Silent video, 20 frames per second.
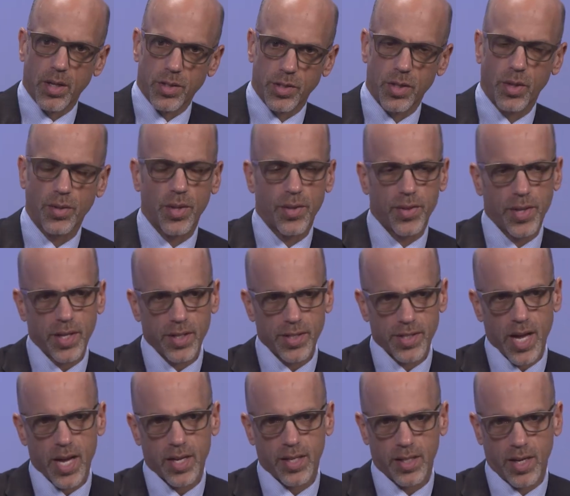So the thing
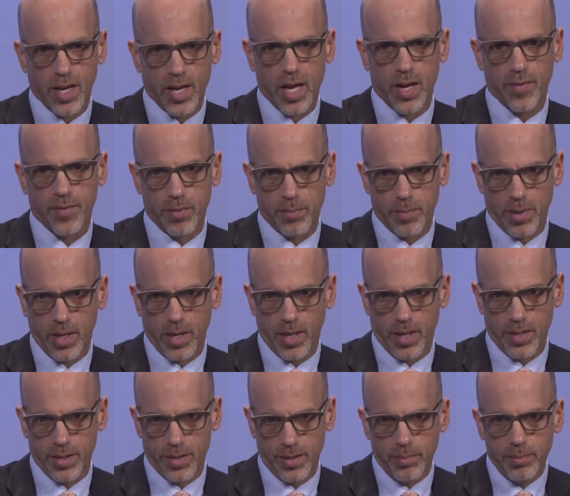Zach and I have in
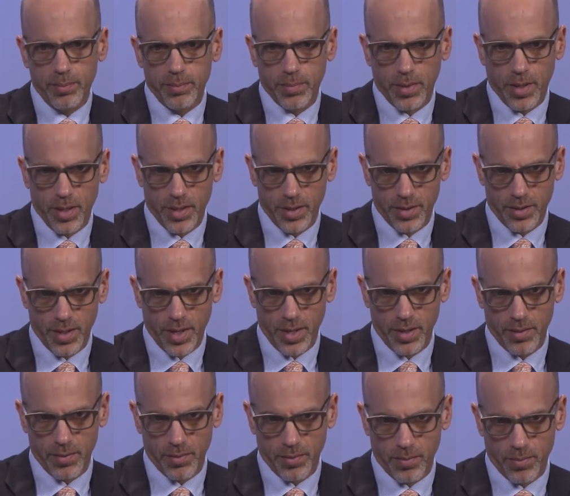mind is
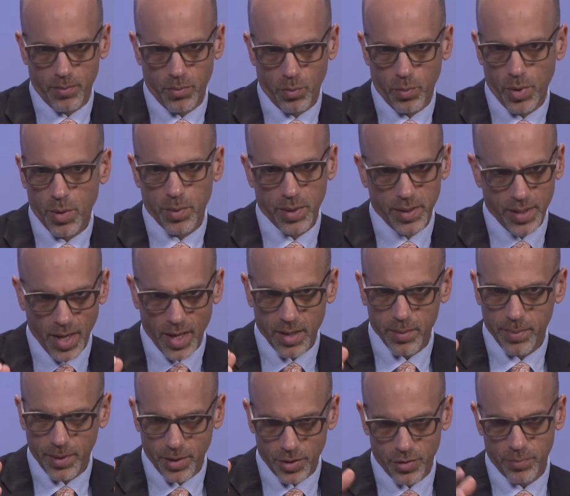that we would get a
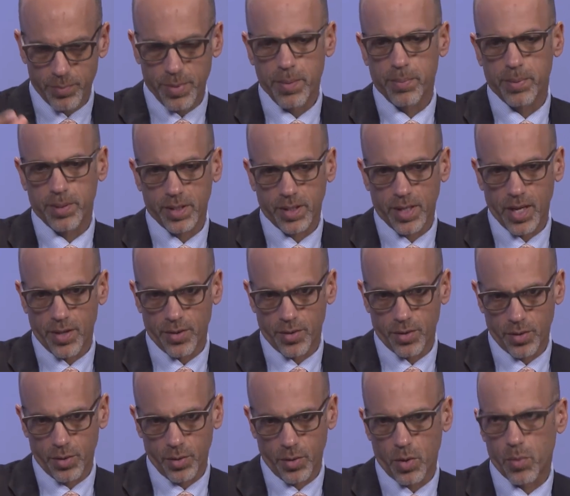bunch of people
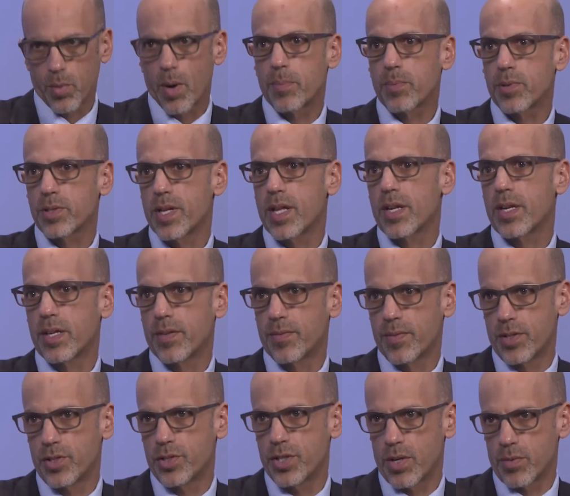together who are representative
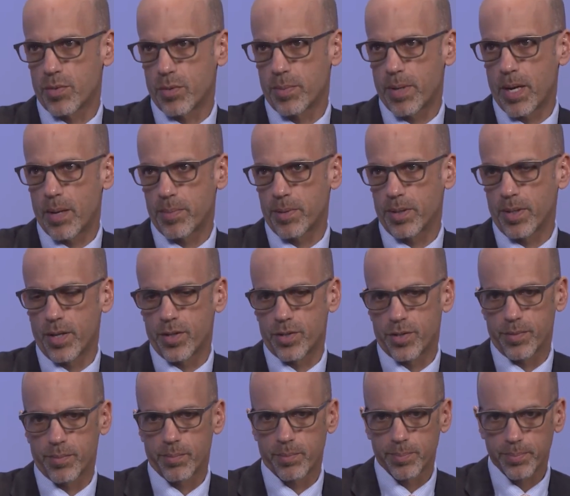of the general
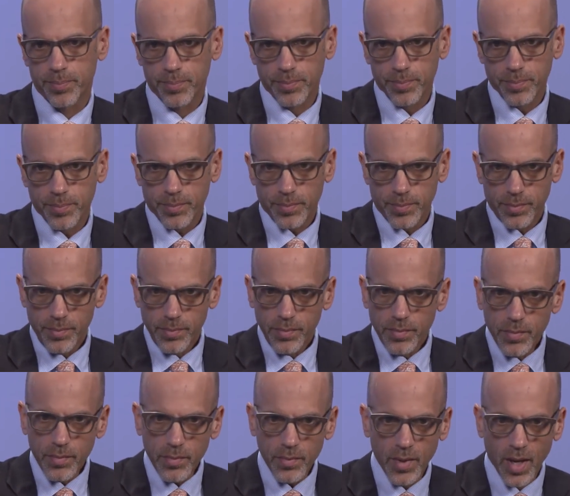population,
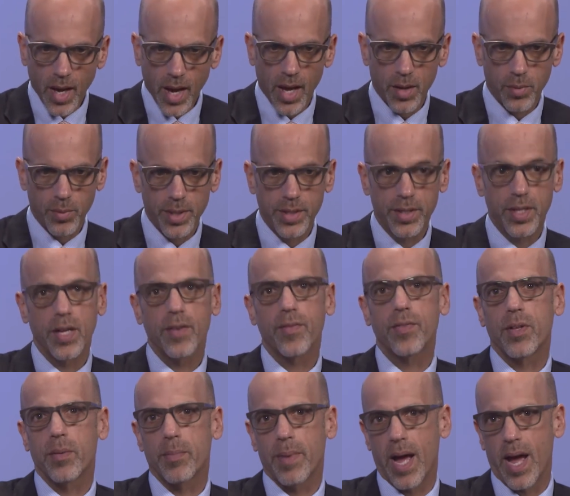and we'd
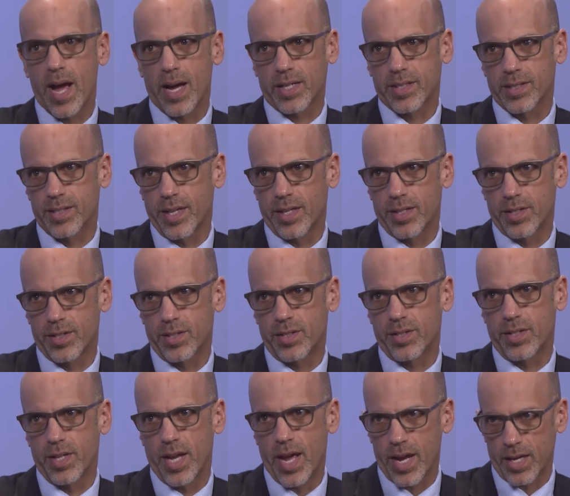give them access
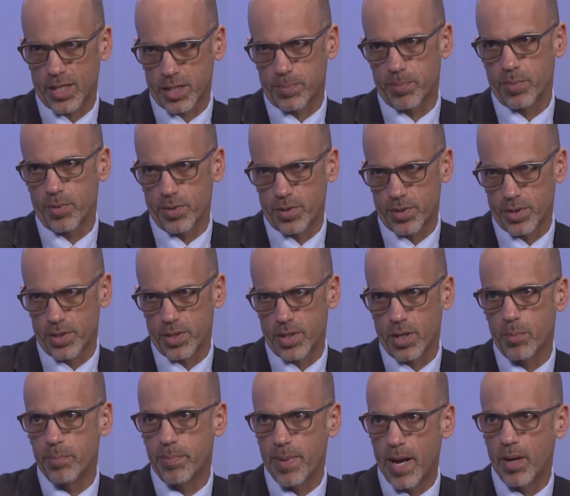to experts
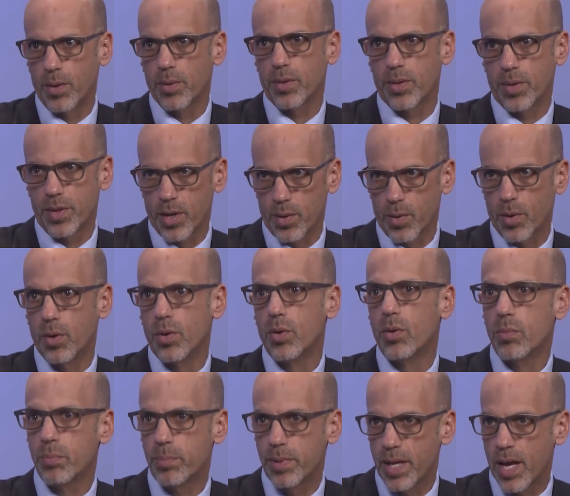about their
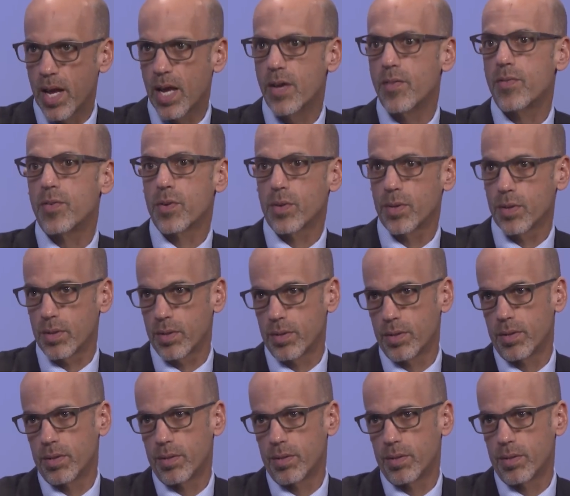own behavioral